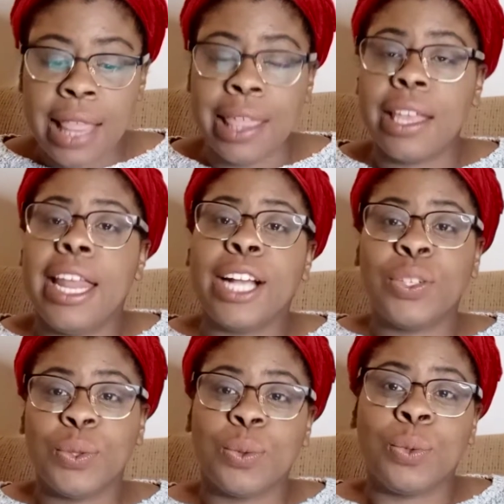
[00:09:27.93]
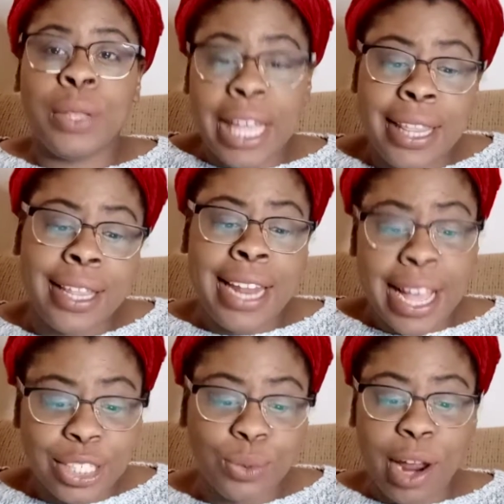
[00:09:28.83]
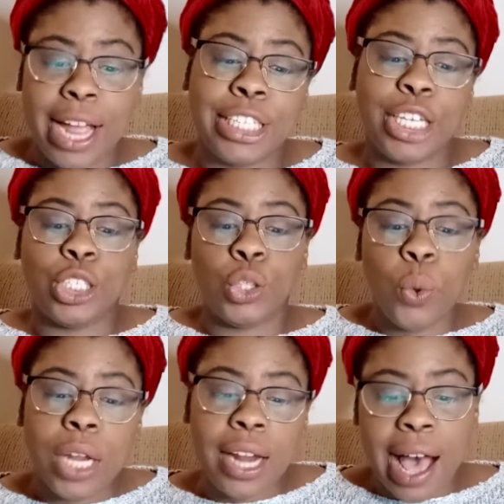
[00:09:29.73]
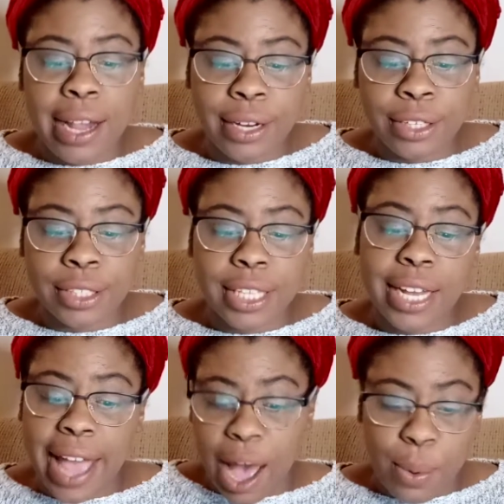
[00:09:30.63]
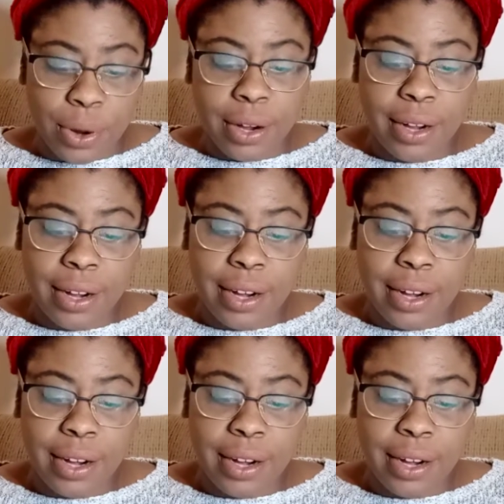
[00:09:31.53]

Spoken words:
Then the next range is $20 an hour.